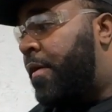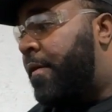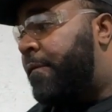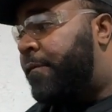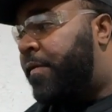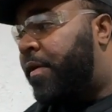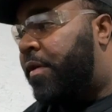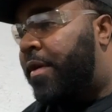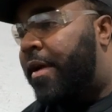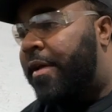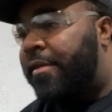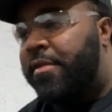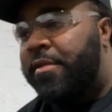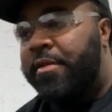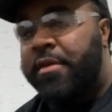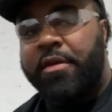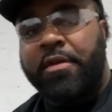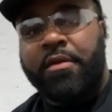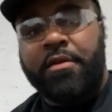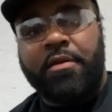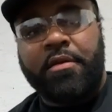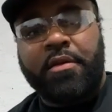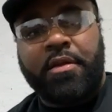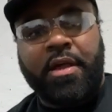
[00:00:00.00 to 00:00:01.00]
Figure out
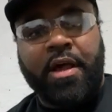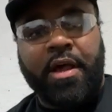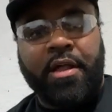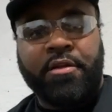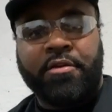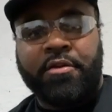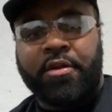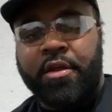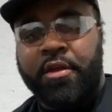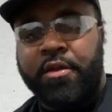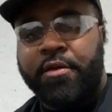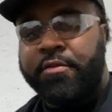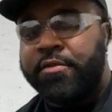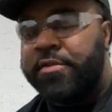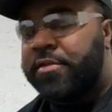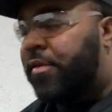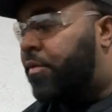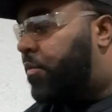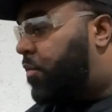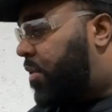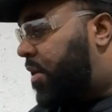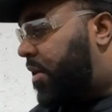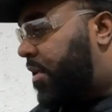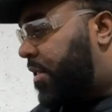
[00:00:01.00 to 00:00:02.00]
the color codes
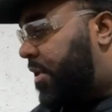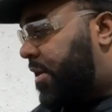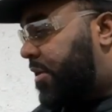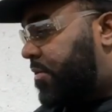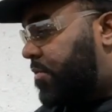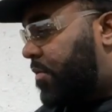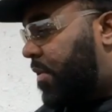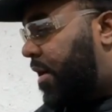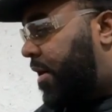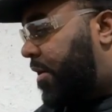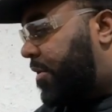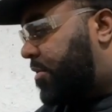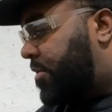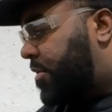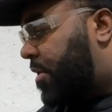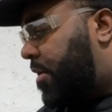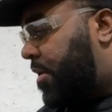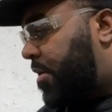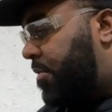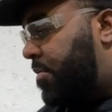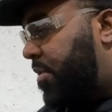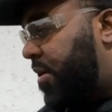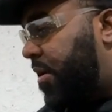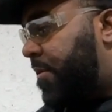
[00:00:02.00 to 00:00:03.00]
on what these wires
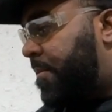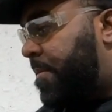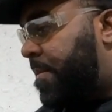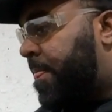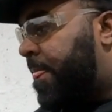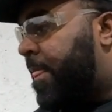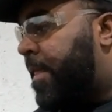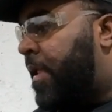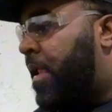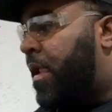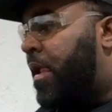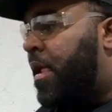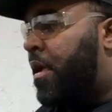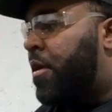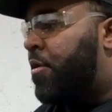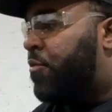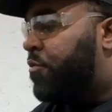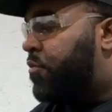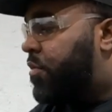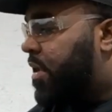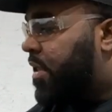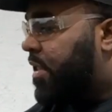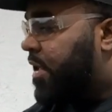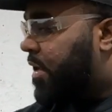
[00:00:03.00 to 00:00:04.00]
are, but
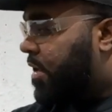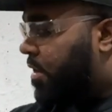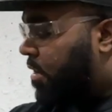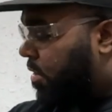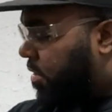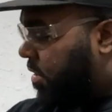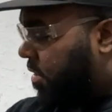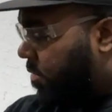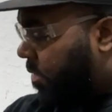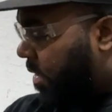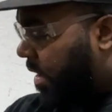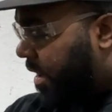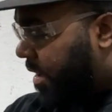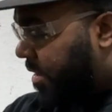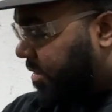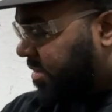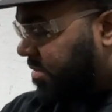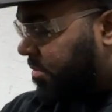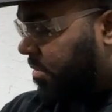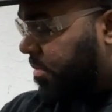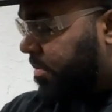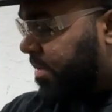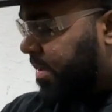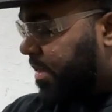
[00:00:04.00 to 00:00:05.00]
really the only wires
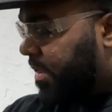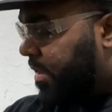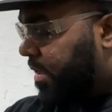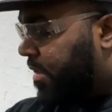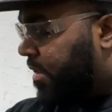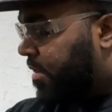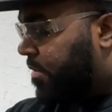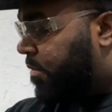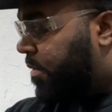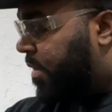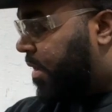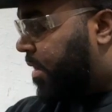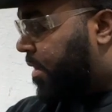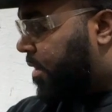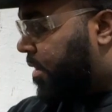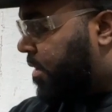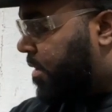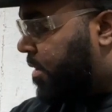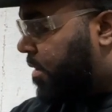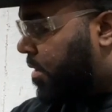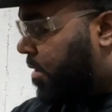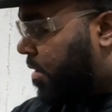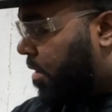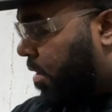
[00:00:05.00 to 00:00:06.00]
I'm gonna be dealing with
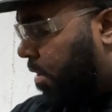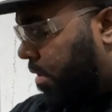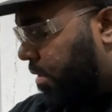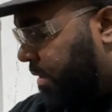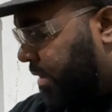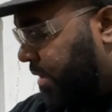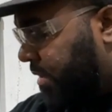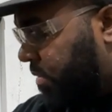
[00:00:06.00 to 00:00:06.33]
are